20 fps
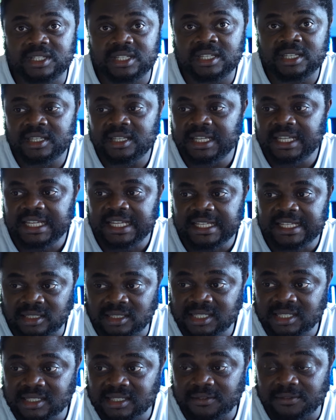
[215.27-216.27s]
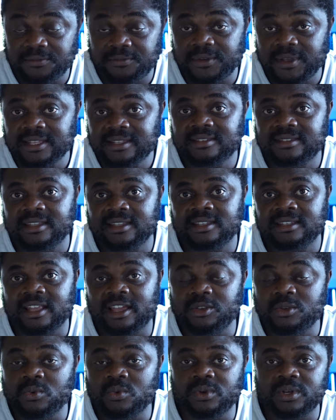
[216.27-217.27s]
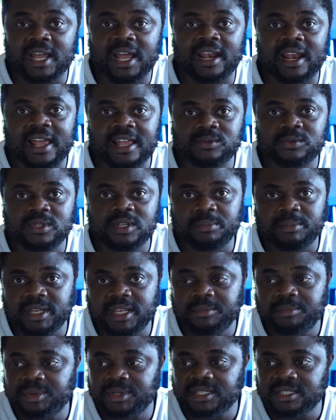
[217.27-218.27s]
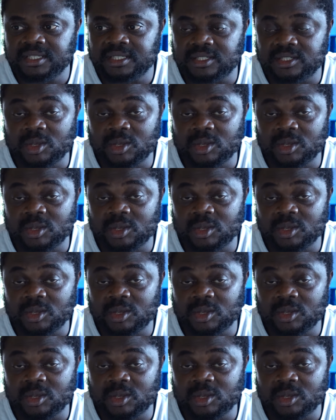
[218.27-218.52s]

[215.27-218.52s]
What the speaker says: See, this is the first thing that you realize with the mini PCs.